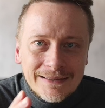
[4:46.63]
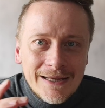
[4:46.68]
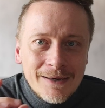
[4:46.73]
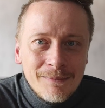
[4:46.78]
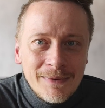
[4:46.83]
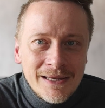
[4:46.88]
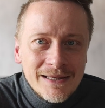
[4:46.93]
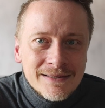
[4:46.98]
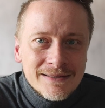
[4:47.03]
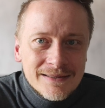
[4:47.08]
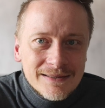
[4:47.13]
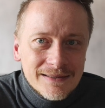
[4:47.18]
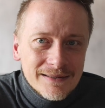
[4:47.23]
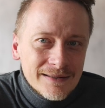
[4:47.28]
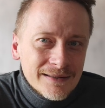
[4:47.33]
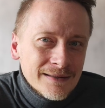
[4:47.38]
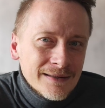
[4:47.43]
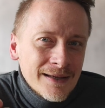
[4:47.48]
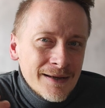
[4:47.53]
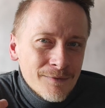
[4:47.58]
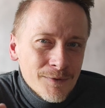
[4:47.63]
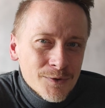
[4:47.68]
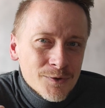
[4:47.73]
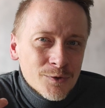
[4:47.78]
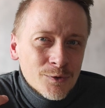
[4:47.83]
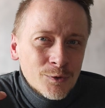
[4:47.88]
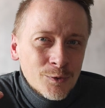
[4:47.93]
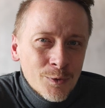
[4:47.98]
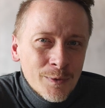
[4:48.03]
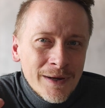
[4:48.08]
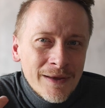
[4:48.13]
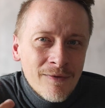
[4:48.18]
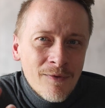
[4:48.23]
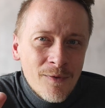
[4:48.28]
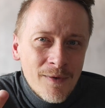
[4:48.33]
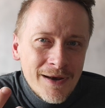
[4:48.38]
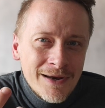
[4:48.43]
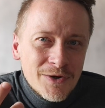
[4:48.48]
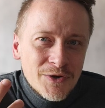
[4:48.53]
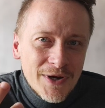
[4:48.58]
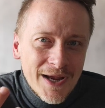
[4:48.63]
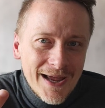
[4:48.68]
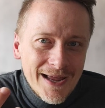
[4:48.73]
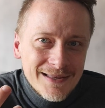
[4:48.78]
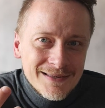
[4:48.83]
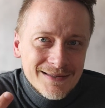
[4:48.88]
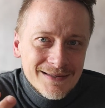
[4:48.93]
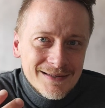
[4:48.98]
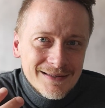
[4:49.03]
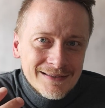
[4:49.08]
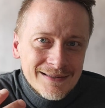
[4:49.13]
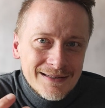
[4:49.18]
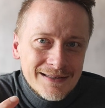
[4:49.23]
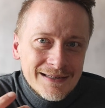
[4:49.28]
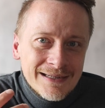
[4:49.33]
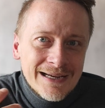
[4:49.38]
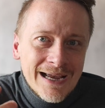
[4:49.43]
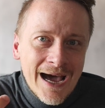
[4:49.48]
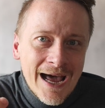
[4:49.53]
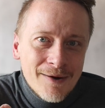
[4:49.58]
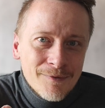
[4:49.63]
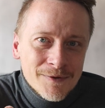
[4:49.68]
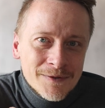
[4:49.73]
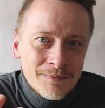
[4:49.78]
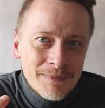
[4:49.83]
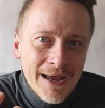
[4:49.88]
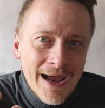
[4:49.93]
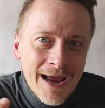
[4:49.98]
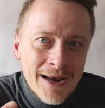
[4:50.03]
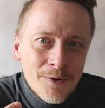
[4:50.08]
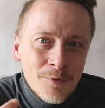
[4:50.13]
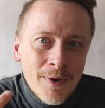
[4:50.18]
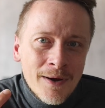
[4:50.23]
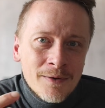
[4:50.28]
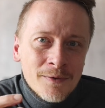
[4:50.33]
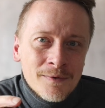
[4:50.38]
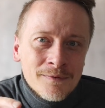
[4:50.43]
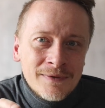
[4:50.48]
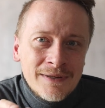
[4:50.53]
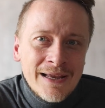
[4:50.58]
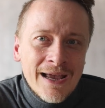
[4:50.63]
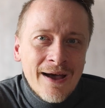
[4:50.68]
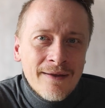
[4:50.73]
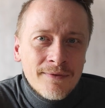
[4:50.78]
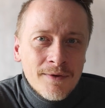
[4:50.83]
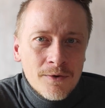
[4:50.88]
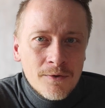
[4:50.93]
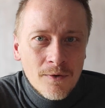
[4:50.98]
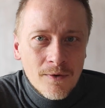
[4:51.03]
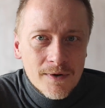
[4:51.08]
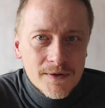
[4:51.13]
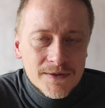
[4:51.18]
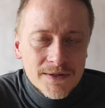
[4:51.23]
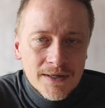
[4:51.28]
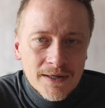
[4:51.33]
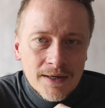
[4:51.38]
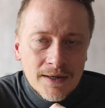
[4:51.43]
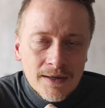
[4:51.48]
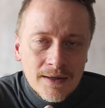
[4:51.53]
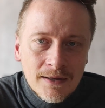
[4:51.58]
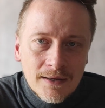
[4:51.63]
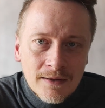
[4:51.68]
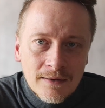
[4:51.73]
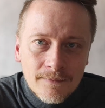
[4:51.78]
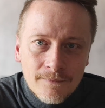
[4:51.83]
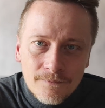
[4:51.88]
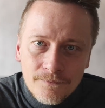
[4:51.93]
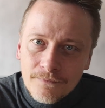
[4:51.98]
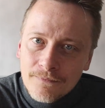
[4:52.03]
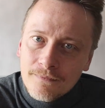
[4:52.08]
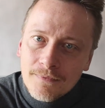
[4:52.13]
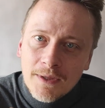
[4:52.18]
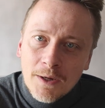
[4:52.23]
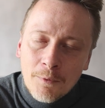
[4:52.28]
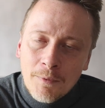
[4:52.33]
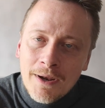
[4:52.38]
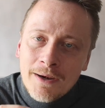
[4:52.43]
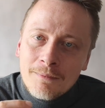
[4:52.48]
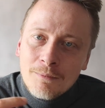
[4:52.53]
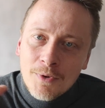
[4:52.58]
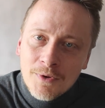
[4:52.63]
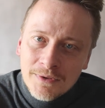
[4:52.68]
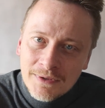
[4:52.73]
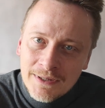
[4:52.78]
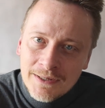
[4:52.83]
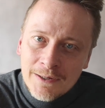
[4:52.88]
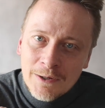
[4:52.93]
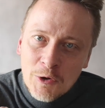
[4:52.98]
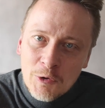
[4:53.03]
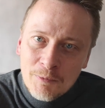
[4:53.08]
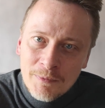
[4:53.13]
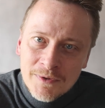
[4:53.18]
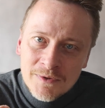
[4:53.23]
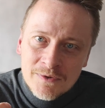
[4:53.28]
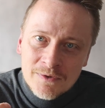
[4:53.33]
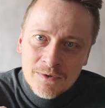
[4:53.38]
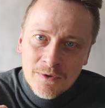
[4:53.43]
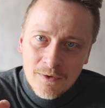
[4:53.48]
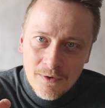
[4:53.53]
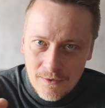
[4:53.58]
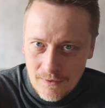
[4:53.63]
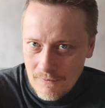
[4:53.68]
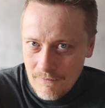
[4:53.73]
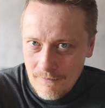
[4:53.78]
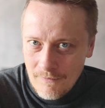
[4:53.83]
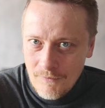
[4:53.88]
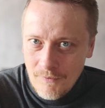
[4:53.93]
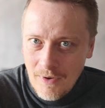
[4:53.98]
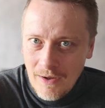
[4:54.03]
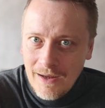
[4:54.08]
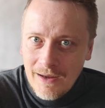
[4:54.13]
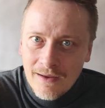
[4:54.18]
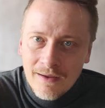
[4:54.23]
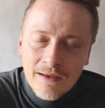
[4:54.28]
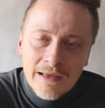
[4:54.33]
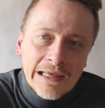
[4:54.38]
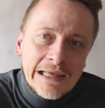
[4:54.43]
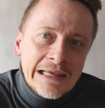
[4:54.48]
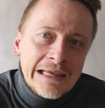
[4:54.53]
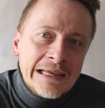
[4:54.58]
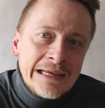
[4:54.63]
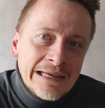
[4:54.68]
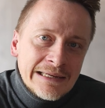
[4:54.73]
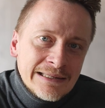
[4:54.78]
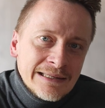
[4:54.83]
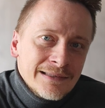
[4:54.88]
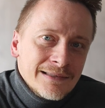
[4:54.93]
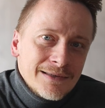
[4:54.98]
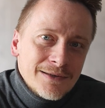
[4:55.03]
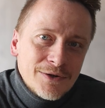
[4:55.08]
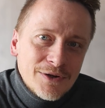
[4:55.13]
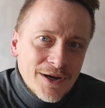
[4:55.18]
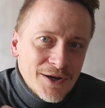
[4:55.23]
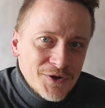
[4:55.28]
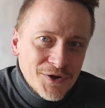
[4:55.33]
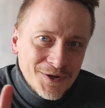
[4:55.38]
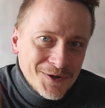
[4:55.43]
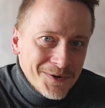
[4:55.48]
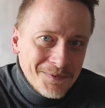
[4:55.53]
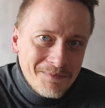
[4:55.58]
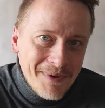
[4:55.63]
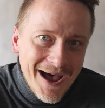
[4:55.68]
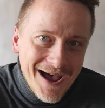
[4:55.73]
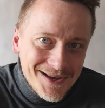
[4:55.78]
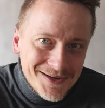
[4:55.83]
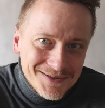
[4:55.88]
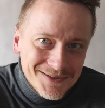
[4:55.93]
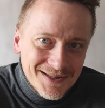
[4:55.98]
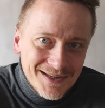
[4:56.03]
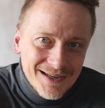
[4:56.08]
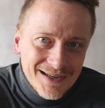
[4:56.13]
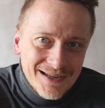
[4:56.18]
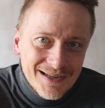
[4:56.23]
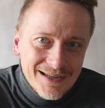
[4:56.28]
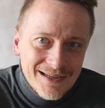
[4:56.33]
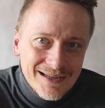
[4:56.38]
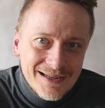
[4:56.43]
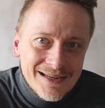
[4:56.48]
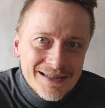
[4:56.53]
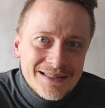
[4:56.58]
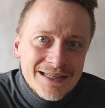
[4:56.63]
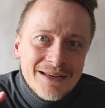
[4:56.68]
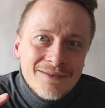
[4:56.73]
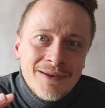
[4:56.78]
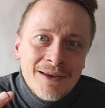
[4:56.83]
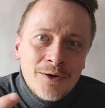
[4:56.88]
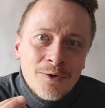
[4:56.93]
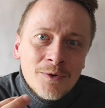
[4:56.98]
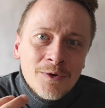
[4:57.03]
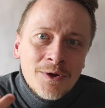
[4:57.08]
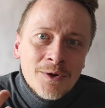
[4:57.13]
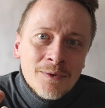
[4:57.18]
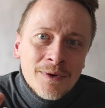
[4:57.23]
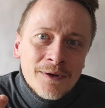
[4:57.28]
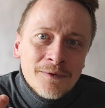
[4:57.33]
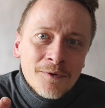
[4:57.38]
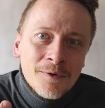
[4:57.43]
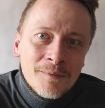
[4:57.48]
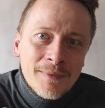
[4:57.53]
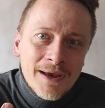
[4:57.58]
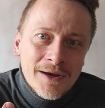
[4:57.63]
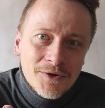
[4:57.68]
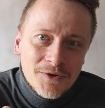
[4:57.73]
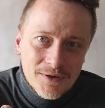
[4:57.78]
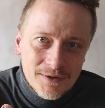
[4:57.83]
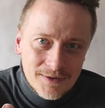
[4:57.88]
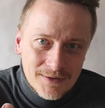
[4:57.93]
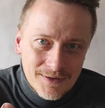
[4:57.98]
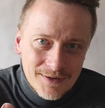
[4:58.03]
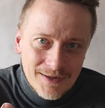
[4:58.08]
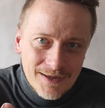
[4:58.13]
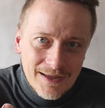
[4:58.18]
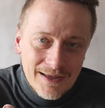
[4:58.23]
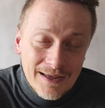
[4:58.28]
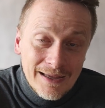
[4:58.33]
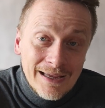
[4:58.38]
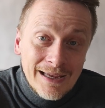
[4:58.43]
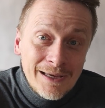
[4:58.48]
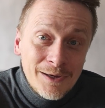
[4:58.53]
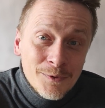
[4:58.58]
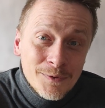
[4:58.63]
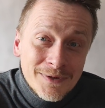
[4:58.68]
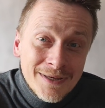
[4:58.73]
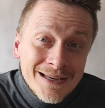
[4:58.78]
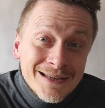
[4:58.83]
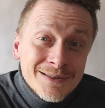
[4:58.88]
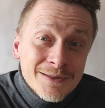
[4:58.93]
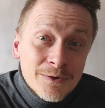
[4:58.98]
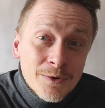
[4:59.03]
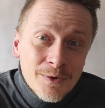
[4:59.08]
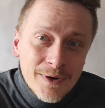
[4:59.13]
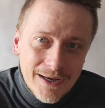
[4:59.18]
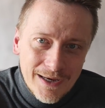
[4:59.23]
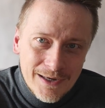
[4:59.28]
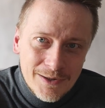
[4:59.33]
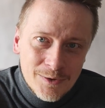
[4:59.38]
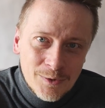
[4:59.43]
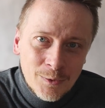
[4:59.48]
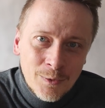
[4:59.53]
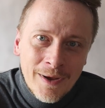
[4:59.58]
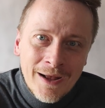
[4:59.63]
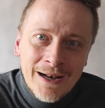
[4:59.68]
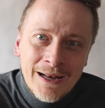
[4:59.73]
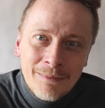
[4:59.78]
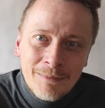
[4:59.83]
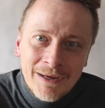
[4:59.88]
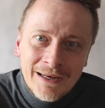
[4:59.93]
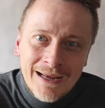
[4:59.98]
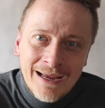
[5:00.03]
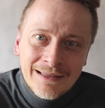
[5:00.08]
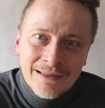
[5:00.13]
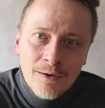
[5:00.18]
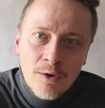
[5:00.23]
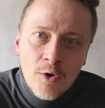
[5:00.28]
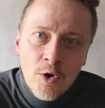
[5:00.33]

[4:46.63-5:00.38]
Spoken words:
That means it was 2 in 3 chance that the car was behind one of the other doors. When Monty opens door 3, he isn't changing the past. He's giving you new information. He used his knowledge to eliminate